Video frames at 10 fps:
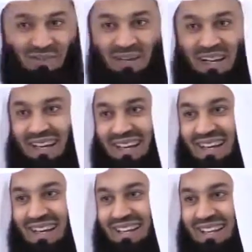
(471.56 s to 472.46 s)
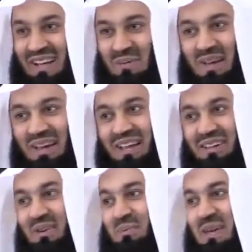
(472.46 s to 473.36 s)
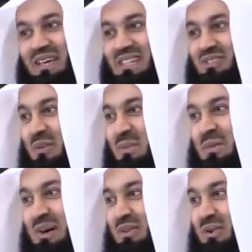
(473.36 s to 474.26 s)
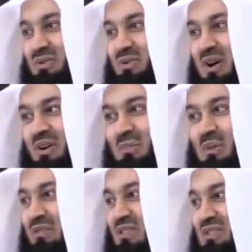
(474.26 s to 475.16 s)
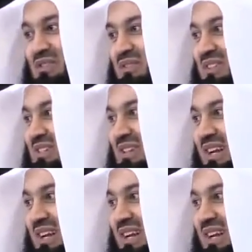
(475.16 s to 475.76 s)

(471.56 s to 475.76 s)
Subhanallah. May Allah not make us from among those who are oblivious of this